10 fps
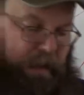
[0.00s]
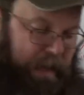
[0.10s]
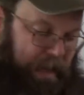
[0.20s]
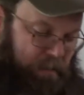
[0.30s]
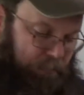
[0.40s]

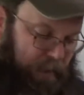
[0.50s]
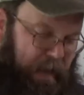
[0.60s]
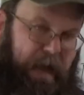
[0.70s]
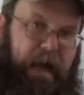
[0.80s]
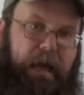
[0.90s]
8
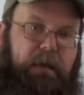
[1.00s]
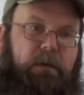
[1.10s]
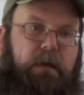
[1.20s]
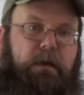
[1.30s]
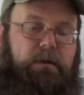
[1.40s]
pi.
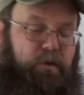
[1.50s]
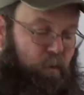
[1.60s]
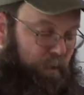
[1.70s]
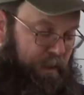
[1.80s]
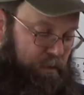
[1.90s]

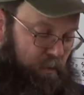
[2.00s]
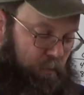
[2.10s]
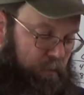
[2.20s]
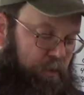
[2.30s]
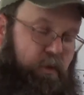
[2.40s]
So what do?
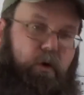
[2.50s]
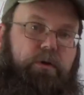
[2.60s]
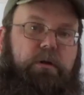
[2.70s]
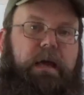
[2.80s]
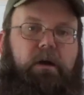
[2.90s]
You go to
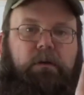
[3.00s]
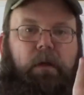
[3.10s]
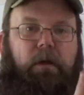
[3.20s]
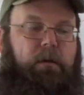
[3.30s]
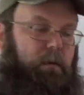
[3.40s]
your
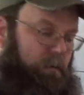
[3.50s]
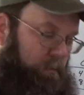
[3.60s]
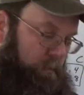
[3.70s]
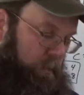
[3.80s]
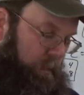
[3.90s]
calculator
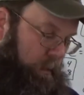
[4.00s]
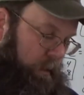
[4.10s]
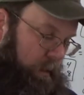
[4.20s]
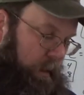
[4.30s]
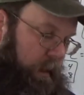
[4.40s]

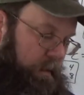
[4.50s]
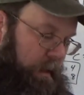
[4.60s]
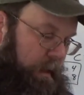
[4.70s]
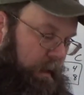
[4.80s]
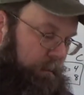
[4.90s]
and you
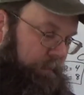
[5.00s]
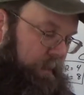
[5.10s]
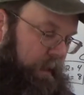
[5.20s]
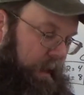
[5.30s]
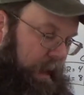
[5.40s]
hit
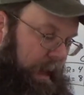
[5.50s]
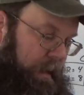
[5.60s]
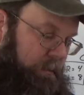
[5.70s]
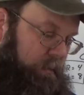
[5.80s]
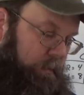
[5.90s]

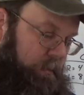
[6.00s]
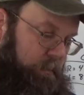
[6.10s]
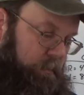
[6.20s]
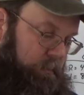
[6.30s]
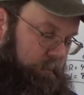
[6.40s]
8
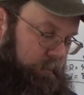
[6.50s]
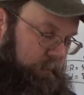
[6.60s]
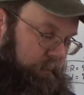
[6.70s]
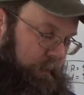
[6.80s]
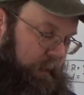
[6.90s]

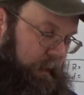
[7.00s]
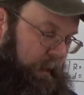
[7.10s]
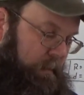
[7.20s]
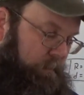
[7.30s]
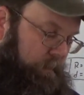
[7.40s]

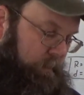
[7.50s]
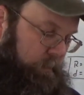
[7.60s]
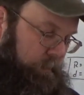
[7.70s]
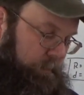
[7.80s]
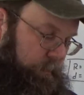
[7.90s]
times
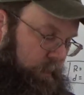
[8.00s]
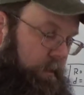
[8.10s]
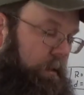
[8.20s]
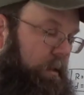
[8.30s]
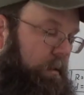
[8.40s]

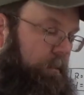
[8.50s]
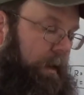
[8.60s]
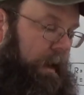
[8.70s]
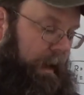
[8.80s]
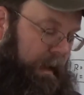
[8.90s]

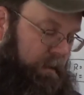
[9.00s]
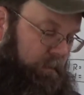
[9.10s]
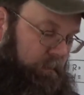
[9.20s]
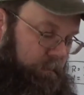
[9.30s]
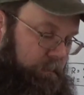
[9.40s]
pi,